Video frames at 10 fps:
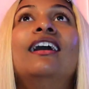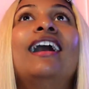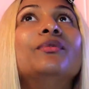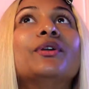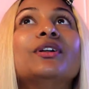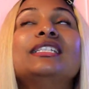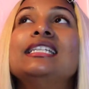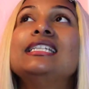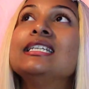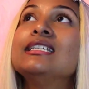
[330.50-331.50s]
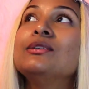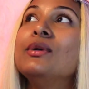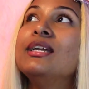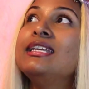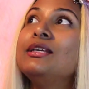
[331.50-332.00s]
We're all sitting in the
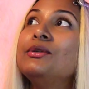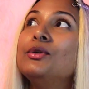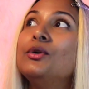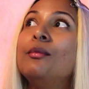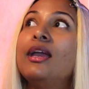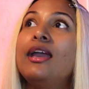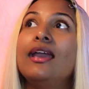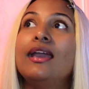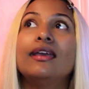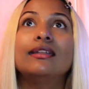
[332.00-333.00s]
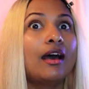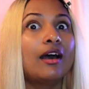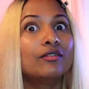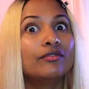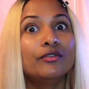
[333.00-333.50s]
waiting room and
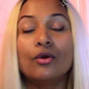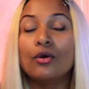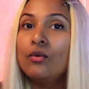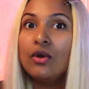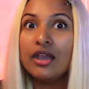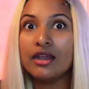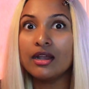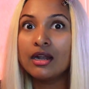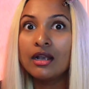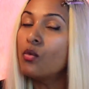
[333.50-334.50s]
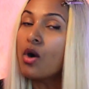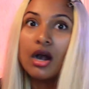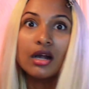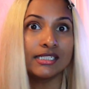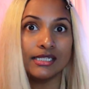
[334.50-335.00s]
out of nowhere
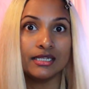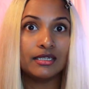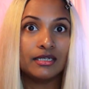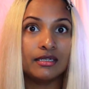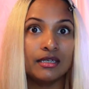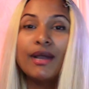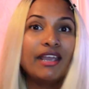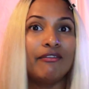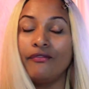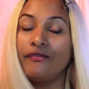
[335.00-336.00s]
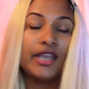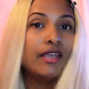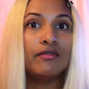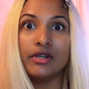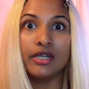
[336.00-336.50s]
walks in my
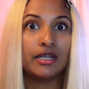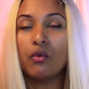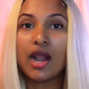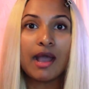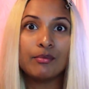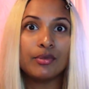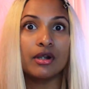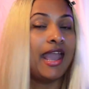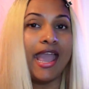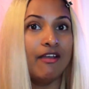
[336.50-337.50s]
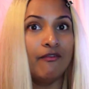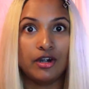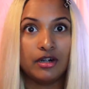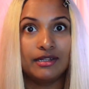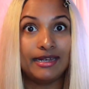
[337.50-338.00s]
favorite rapper
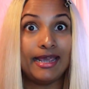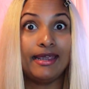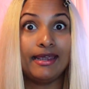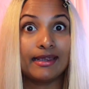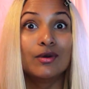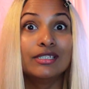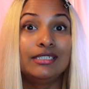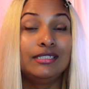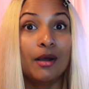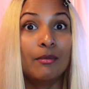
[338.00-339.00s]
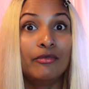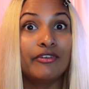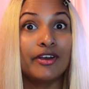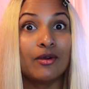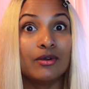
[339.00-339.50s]
ever. Like, was
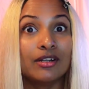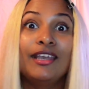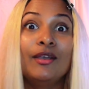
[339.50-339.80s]
dumbfounded. It